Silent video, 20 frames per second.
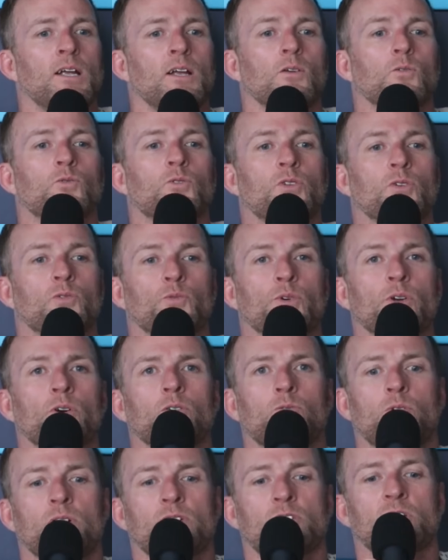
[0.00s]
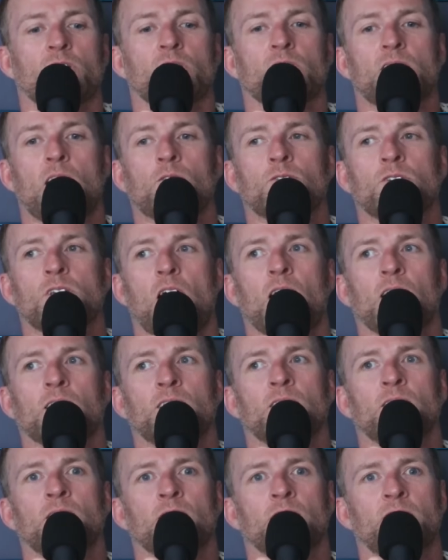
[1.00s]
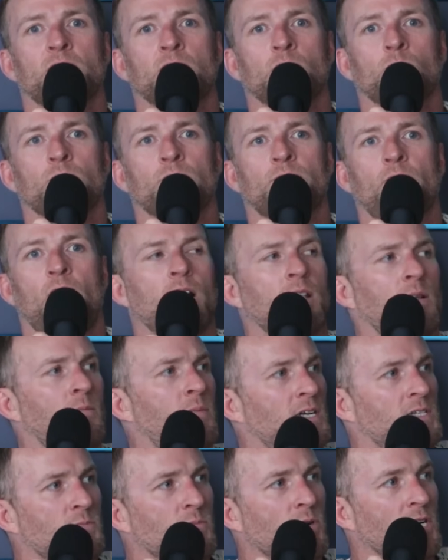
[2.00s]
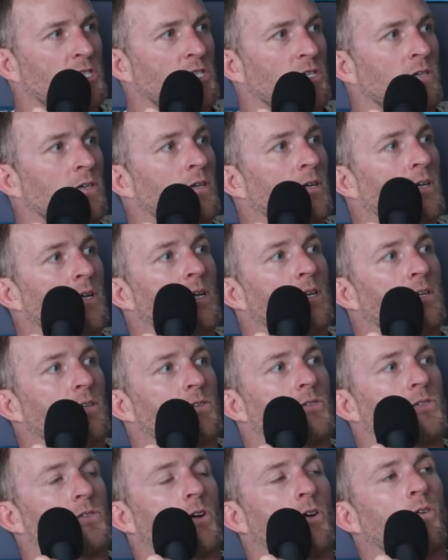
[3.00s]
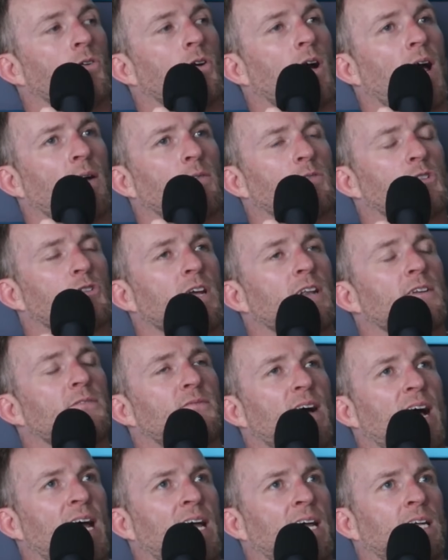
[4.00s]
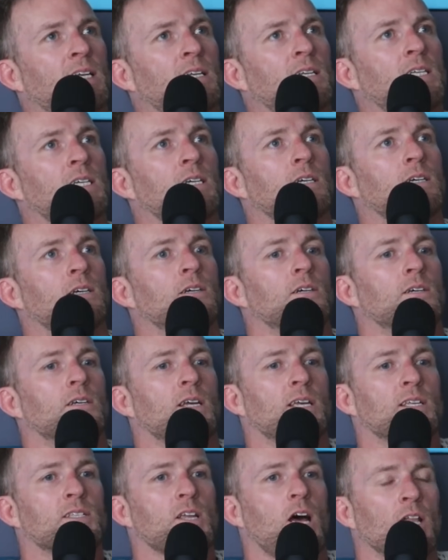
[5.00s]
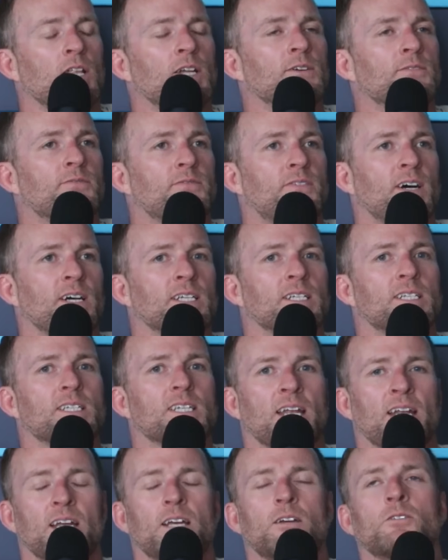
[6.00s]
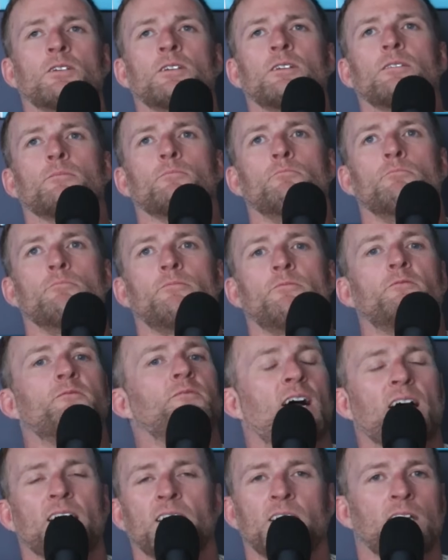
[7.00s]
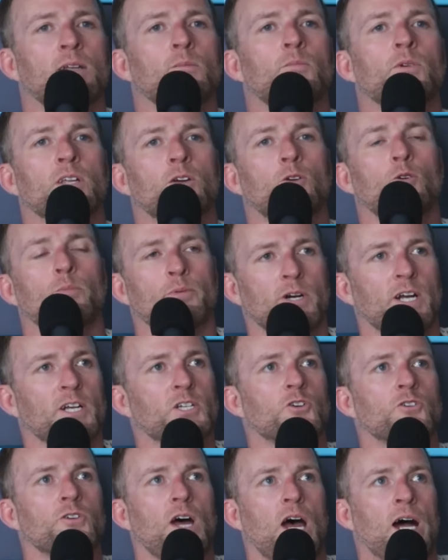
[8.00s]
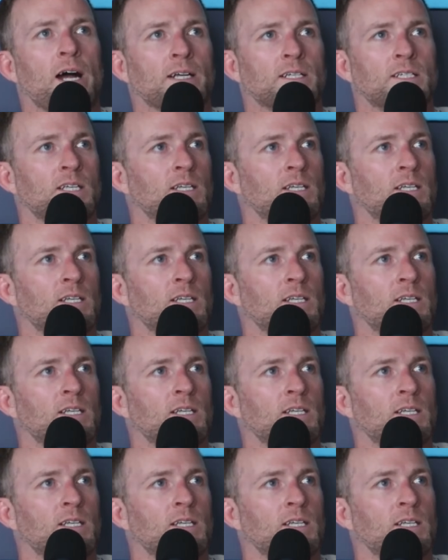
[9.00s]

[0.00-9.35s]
The real question is, how is Ogden going to deal with Holobaugh's pressure? So I was trying to find his other fights, and I couldn't find anybody who pressured Ogden.